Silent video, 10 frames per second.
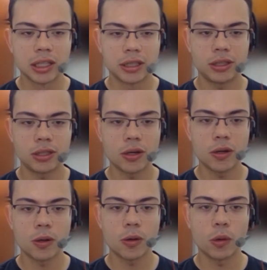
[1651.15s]

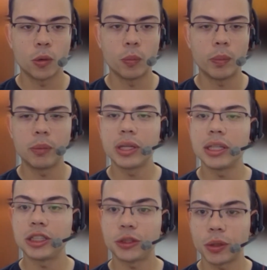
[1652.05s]
So it really
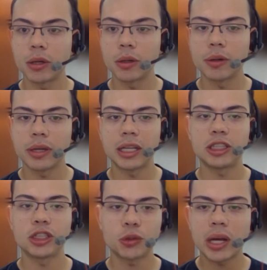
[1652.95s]
struggle and
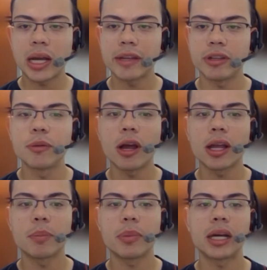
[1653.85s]
strive in
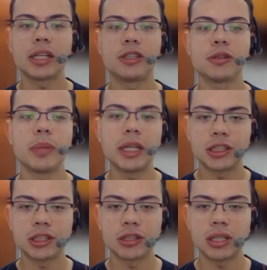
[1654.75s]
RocketPy to make
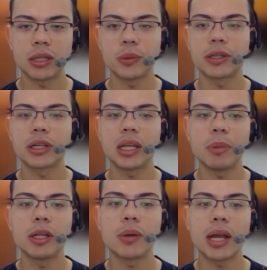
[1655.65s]
sure that we are
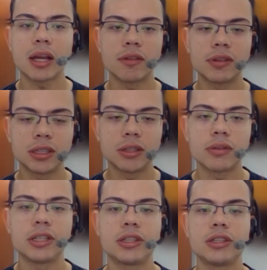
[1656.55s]
keeping track of these
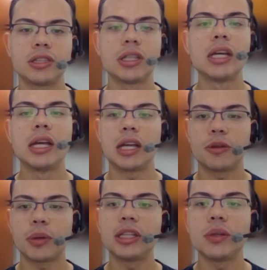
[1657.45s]
innovations and
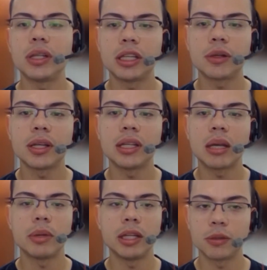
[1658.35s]
trying to integrate them
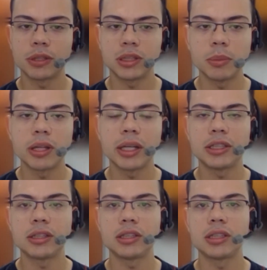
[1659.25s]
into our
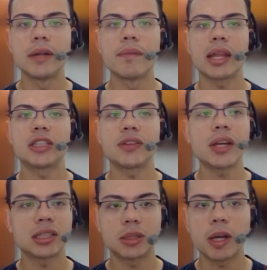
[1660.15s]
simulations as
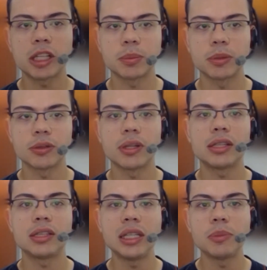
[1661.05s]
fast as possible so that
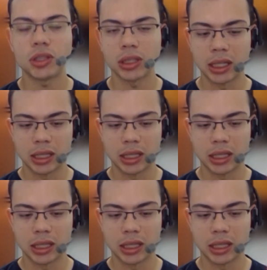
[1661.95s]
teams